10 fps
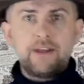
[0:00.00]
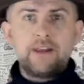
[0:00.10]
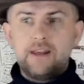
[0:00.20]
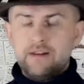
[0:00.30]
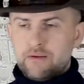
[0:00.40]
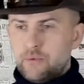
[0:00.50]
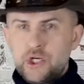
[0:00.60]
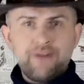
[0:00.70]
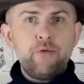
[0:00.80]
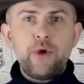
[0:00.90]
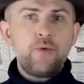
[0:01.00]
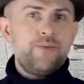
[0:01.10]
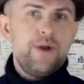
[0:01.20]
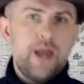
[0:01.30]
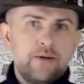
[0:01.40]
it, and whichever way you
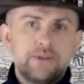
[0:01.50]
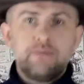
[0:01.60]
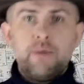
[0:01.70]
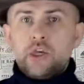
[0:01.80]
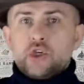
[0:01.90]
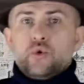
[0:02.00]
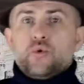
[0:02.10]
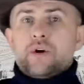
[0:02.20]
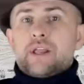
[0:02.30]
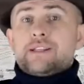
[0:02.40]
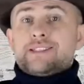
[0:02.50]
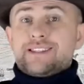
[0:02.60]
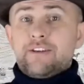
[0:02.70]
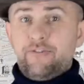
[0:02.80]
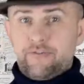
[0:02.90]
pronounce it, make sure it's
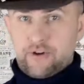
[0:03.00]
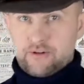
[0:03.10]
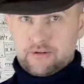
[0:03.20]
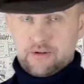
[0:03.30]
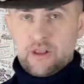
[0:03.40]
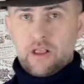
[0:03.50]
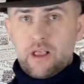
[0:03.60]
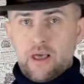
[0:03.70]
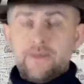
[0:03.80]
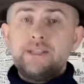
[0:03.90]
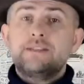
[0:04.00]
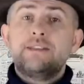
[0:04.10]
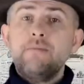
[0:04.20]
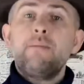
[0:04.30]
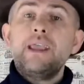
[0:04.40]
different. And this is
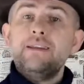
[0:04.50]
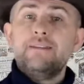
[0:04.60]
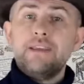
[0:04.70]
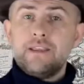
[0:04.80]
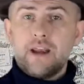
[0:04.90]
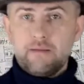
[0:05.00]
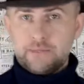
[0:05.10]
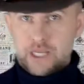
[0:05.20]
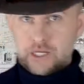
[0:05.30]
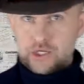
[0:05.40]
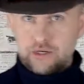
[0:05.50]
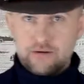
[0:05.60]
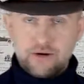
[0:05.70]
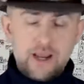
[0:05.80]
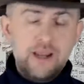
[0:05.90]
the main thing that I'm teaching,
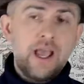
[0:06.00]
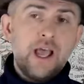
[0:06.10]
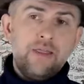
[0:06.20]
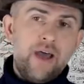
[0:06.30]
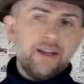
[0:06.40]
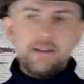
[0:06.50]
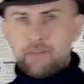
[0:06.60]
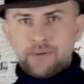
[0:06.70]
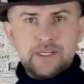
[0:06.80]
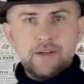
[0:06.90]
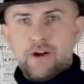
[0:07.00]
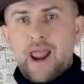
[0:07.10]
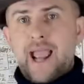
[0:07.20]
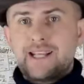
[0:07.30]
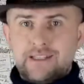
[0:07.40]
okay? Not a particular
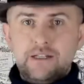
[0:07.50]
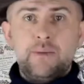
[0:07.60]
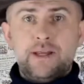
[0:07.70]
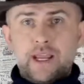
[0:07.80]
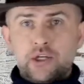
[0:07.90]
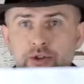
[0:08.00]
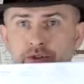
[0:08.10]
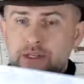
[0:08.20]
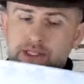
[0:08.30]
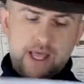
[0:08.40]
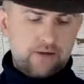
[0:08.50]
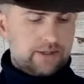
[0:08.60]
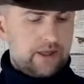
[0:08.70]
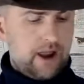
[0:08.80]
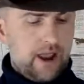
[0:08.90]
accent, but actually these
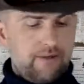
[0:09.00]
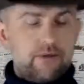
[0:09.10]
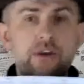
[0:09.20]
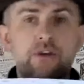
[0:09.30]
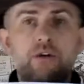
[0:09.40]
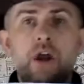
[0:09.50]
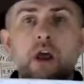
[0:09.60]
sounds that I have here,